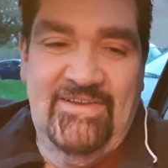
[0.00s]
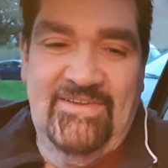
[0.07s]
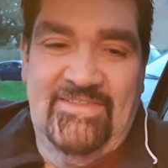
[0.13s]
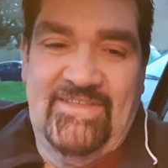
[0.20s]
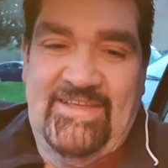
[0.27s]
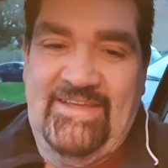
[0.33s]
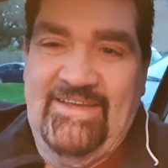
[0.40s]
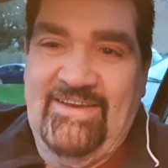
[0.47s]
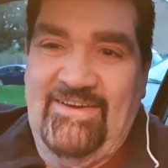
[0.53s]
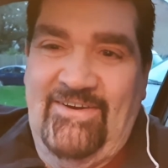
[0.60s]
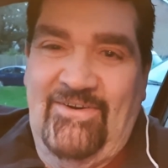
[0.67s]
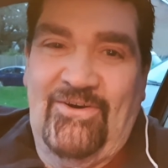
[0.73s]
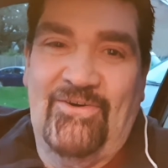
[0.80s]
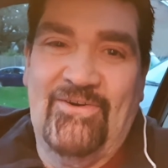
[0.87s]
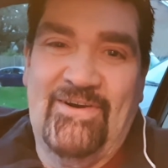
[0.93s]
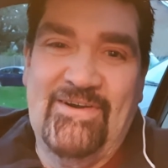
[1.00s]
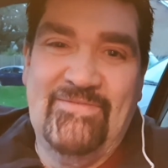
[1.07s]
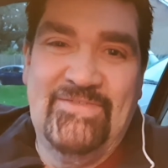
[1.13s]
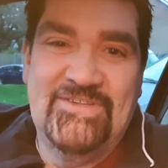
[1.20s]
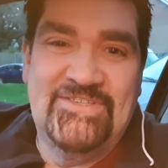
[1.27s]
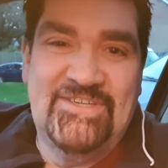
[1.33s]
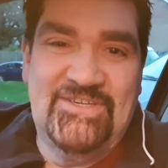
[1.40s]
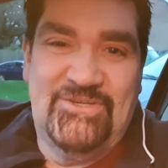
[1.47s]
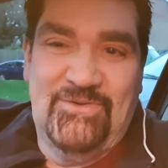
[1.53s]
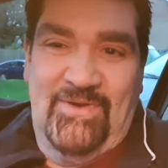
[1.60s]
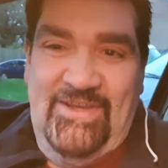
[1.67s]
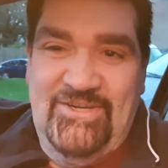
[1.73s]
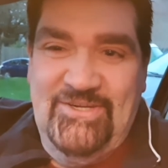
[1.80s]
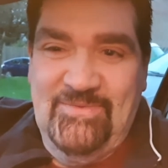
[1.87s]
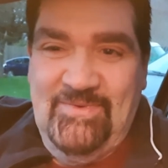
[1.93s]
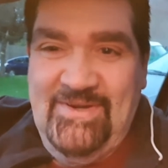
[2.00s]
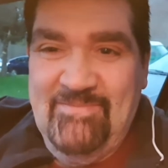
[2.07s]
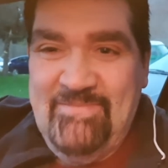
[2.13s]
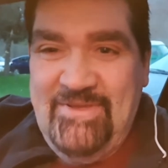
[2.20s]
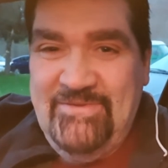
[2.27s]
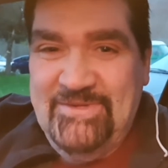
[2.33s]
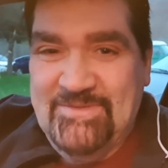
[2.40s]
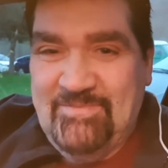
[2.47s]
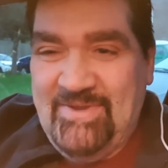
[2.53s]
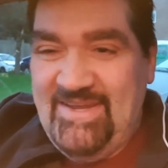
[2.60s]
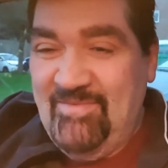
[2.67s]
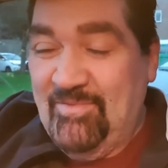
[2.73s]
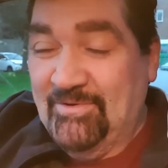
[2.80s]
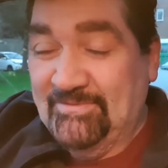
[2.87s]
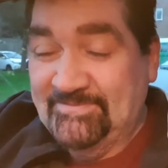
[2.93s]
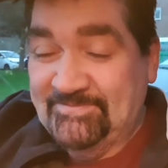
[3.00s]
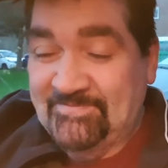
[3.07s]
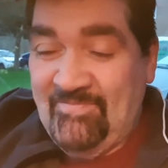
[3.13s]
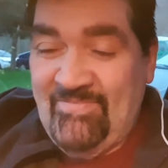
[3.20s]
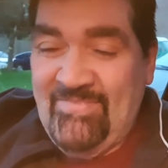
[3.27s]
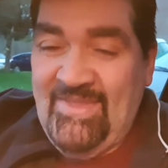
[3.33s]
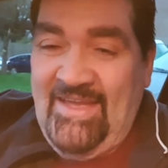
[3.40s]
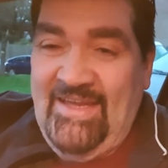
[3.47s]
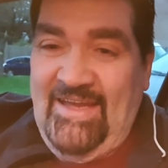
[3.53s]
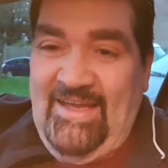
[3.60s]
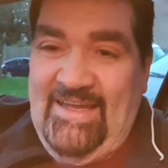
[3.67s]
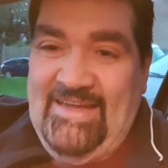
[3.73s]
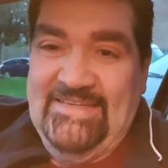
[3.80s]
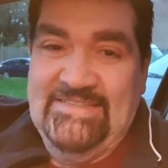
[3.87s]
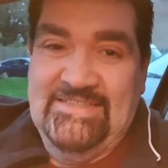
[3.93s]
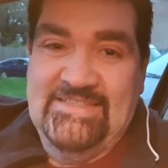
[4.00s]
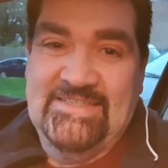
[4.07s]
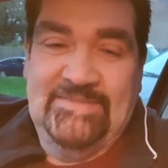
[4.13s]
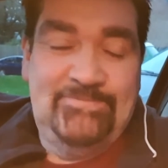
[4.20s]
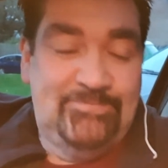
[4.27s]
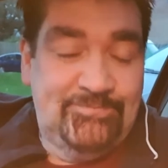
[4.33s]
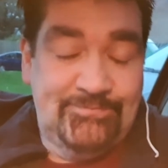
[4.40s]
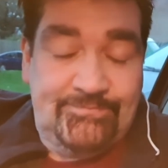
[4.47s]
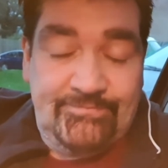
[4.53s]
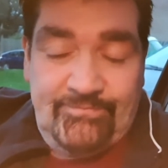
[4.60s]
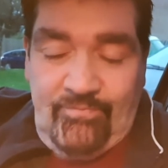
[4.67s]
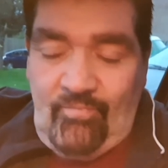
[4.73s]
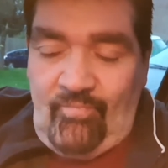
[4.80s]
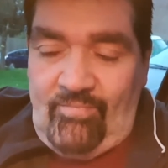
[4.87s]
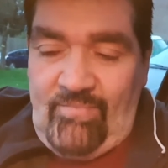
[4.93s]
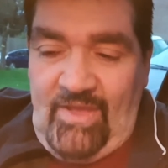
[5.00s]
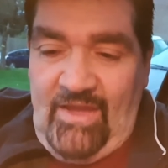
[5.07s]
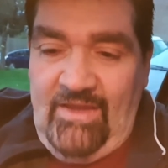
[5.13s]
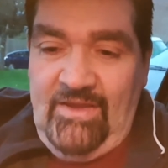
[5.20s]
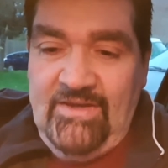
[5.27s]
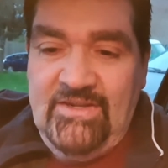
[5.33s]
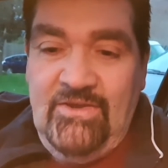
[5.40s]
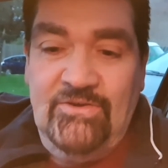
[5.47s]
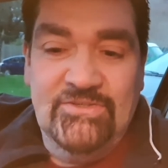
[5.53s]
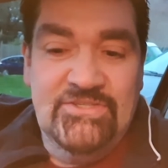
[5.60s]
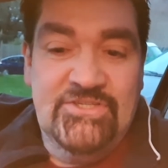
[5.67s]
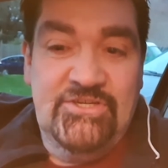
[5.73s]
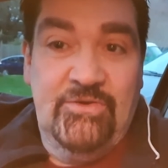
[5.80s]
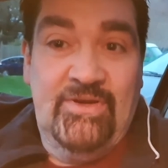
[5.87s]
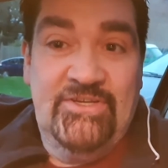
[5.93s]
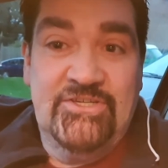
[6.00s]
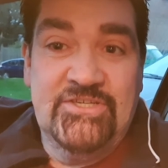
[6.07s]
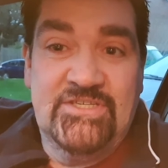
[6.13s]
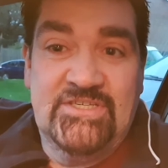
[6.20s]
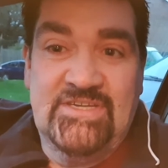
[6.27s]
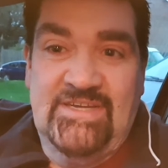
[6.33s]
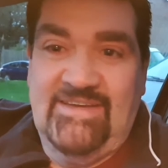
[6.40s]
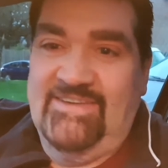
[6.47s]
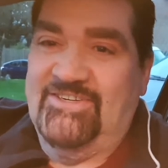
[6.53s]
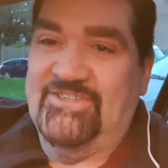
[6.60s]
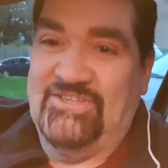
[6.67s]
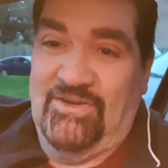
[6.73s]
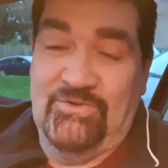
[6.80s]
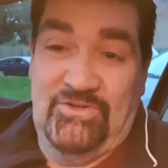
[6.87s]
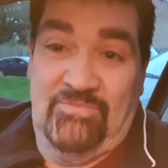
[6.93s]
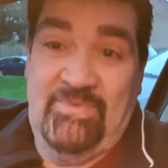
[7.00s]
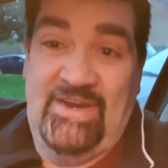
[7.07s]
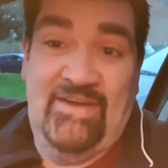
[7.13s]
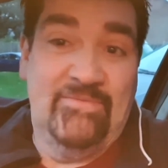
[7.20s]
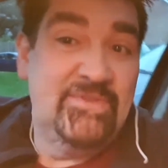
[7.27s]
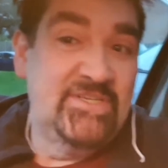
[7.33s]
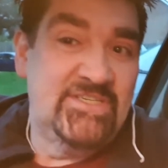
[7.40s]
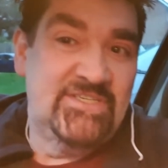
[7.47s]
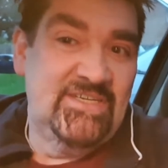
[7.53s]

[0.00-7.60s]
the horror of the situation will amuse people. And I just told you I've been out with this